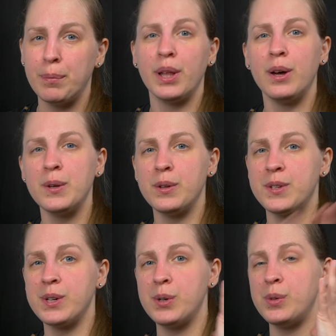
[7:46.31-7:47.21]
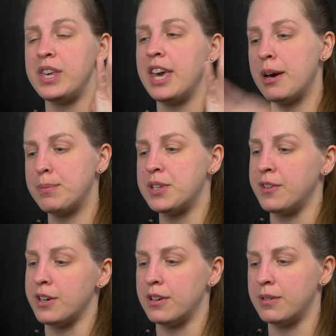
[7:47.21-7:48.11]
but also the
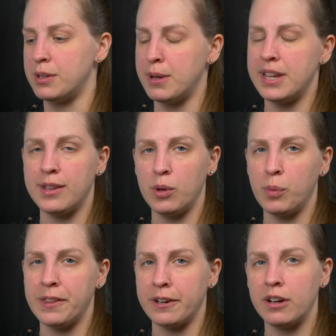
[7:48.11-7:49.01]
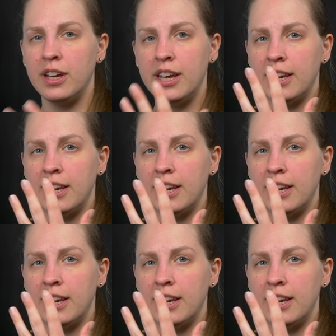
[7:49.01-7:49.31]
atmosphere, depending on the weather,